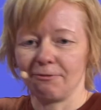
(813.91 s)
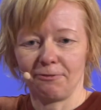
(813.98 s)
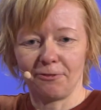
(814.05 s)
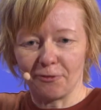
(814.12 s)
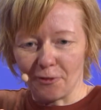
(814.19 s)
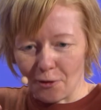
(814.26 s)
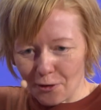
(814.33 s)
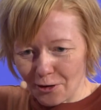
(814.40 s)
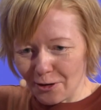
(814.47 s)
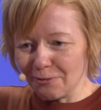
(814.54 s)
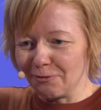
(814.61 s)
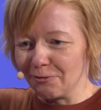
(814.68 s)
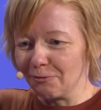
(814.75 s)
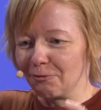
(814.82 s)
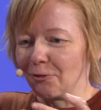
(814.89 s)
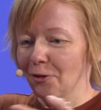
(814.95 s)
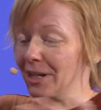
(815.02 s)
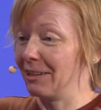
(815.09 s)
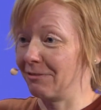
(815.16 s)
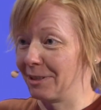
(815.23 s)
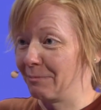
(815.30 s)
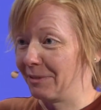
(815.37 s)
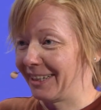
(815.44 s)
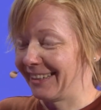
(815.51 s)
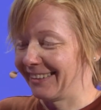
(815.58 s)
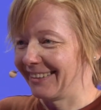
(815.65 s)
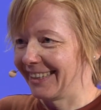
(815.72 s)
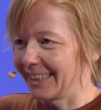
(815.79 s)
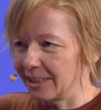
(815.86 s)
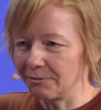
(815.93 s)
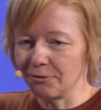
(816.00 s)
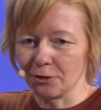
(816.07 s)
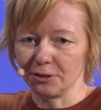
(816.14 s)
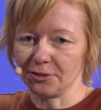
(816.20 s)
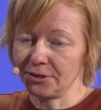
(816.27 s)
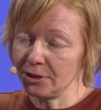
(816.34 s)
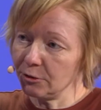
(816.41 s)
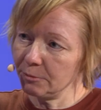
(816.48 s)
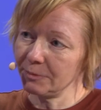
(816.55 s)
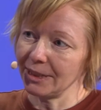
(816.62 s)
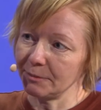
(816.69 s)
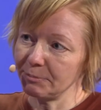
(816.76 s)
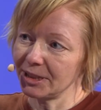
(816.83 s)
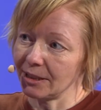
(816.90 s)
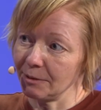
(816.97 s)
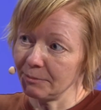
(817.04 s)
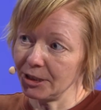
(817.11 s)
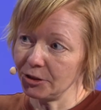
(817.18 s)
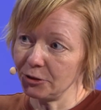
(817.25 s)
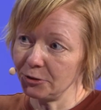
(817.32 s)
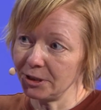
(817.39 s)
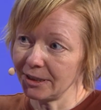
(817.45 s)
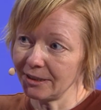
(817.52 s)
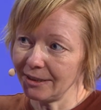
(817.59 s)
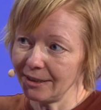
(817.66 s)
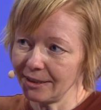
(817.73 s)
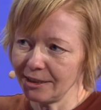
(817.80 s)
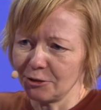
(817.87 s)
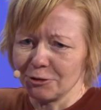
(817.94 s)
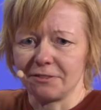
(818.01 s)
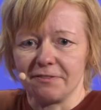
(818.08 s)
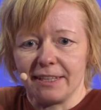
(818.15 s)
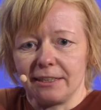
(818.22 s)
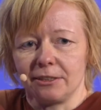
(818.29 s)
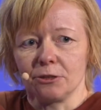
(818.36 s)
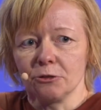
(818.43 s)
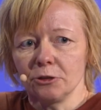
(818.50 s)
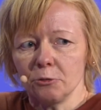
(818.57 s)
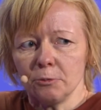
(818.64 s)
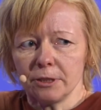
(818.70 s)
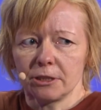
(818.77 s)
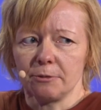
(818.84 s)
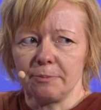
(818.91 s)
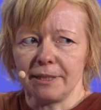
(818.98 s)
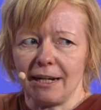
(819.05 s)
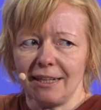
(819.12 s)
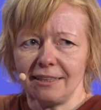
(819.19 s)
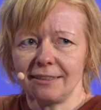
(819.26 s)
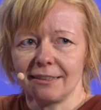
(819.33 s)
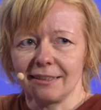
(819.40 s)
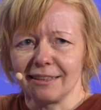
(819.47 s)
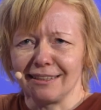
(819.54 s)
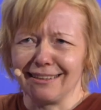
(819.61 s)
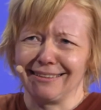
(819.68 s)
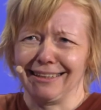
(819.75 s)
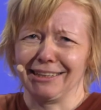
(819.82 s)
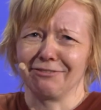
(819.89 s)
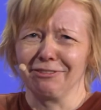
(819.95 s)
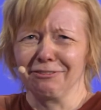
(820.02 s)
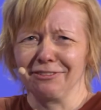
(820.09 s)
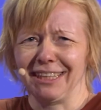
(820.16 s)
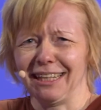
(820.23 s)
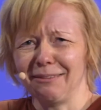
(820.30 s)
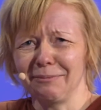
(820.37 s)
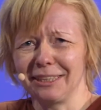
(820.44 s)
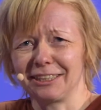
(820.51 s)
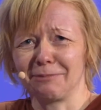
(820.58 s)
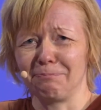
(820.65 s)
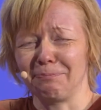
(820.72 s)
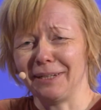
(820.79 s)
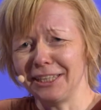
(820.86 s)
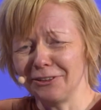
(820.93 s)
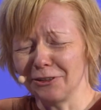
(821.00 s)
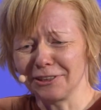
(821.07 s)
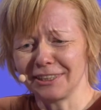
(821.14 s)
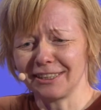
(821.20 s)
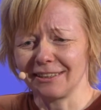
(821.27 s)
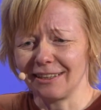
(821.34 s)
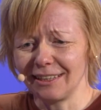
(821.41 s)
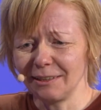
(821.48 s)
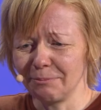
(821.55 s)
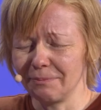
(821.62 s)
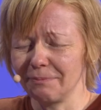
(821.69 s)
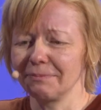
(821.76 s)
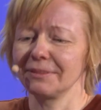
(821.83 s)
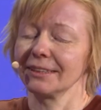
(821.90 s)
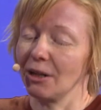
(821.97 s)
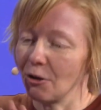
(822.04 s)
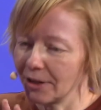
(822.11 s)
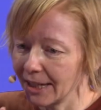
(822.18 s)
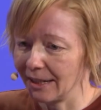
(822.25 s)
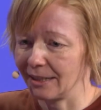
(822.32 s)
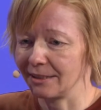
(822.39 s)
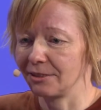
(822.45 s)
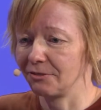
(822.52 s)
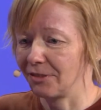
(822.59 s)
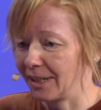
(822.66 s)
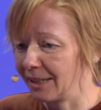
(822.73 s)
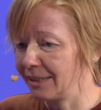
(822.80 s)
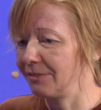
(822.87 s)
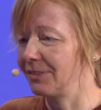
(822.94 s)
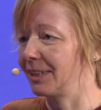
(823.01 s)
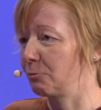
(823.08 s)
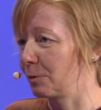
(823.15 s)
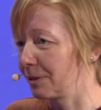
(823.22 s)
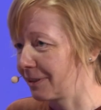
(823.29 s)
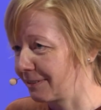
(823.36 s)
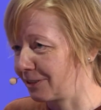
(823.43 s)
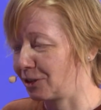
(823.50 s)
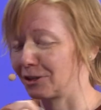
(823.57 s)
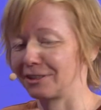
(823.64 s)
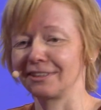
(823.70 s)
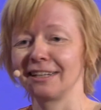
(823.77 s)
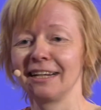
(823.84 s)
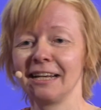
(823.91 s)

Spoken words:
for everybody, like for Ethereum dApps coming to Solana, because they don't want to be isolated. Like for them, it's been on Solana. Okay, it's fine. They will just